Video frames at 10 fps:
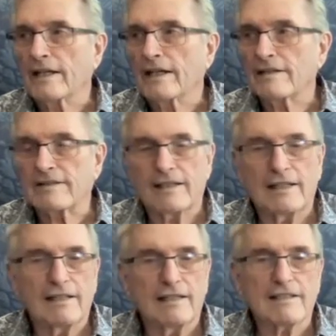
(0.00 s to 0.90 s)
I said,
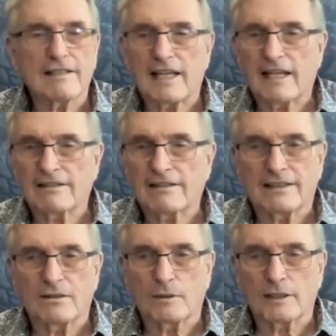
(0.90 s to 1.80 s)
it didn't sound
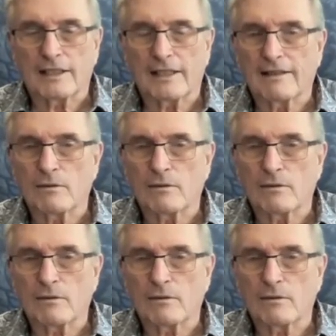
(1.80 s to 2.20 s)
like you were kidding.